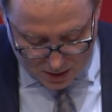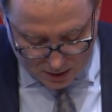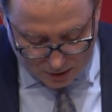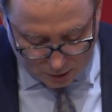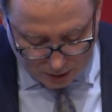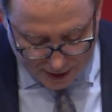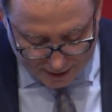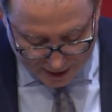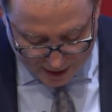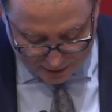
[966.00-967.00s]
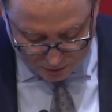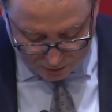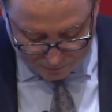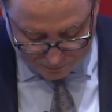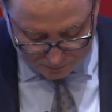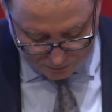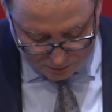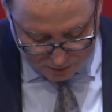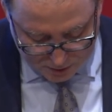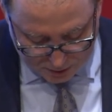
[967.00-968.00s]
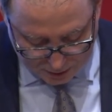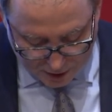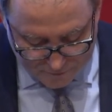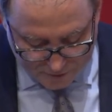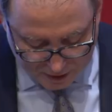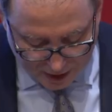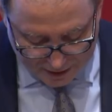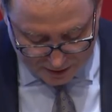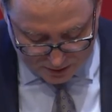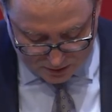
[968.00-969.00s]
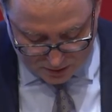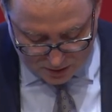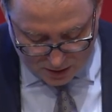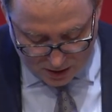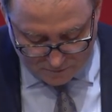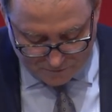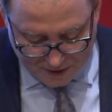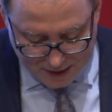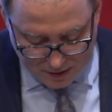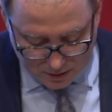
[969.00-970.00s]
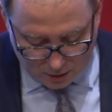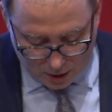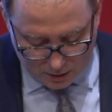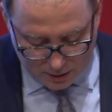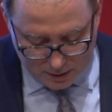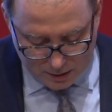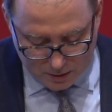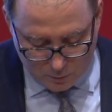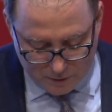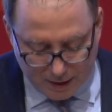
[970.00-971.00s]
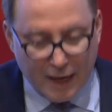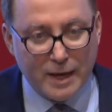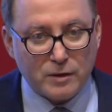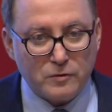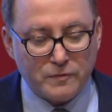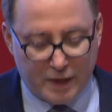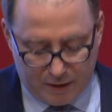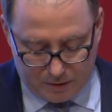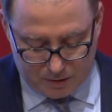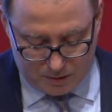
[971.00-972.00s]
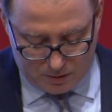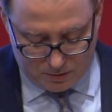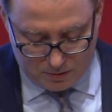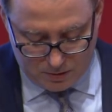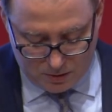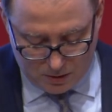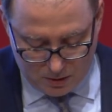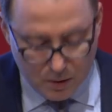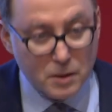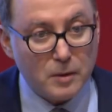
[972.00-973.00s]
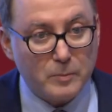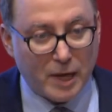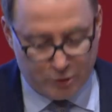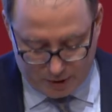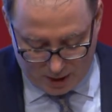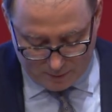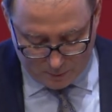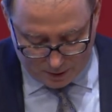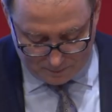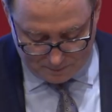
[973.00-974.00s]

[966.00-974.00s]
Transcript: So light a candle, love the light, and face the darkness when the candle fails. Patrick Hemingway.